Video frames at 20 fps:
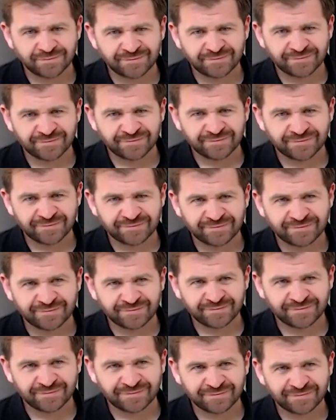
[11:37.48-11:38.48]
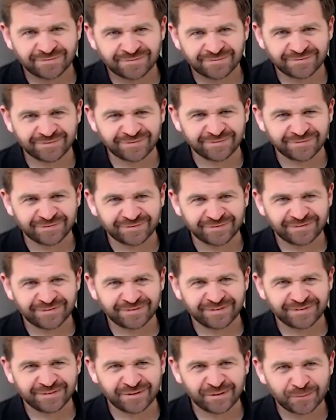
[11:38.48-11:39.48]

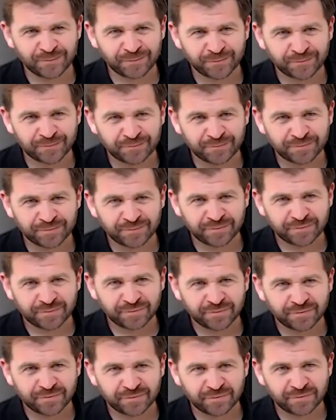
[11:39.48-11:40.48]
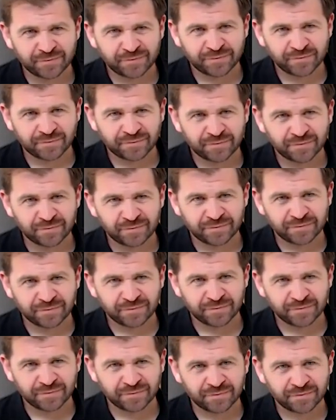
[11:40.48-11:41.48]

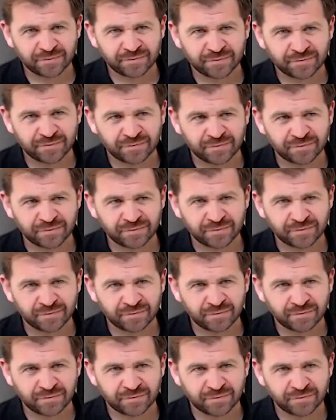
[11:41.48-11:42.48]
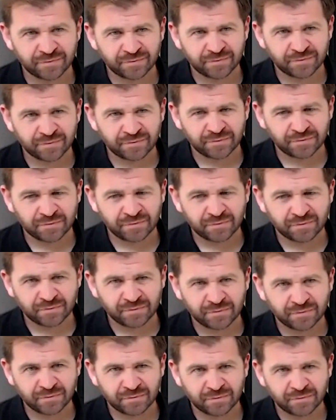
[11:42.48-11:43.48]

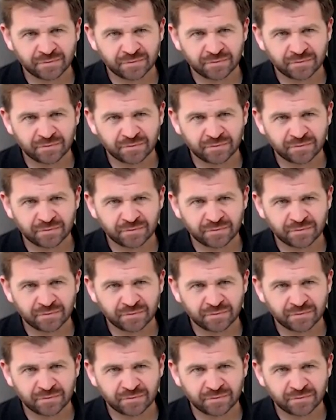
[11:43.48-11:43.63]
The person shown says nothing.